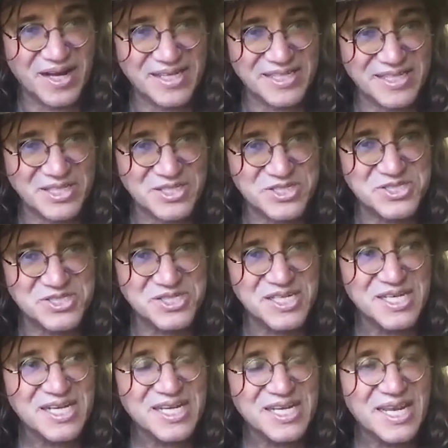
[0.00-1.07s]
And
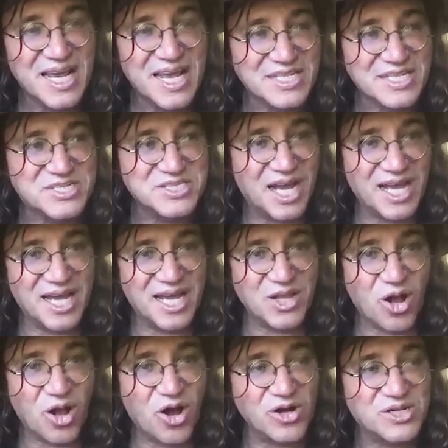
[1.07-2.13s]
it's not
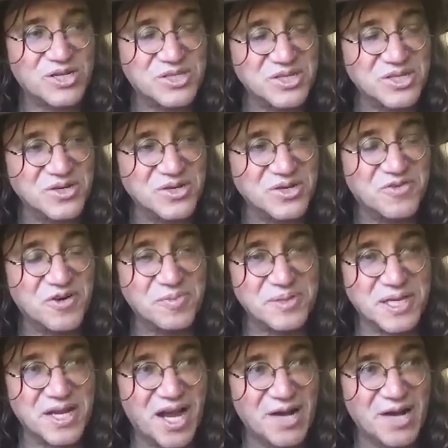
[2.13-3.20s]
at all clear if
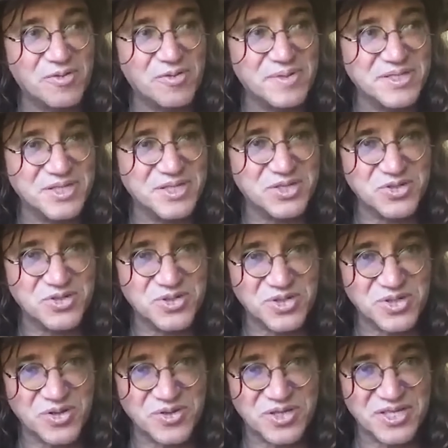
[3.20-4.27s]
OpenAI will be the
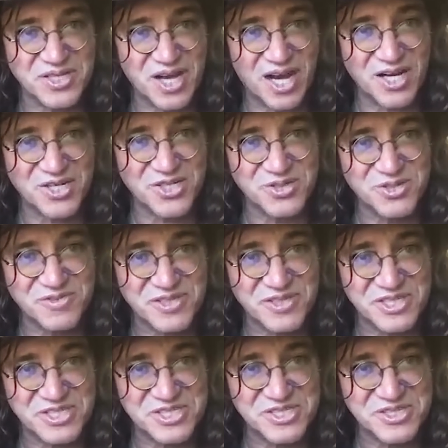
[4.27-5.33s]
Google or the Yahoo
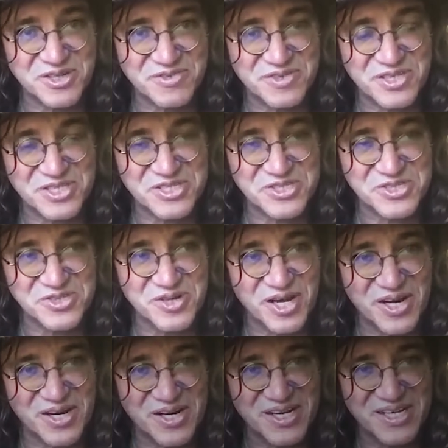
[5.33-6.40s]
of this
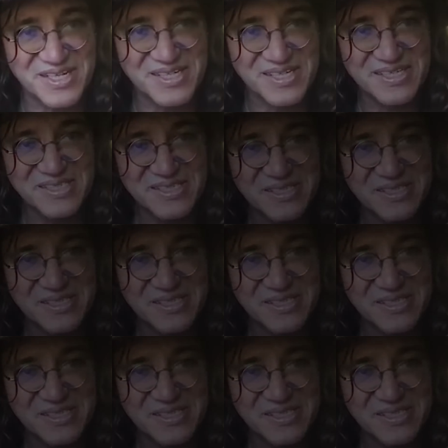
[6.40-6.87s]
new era.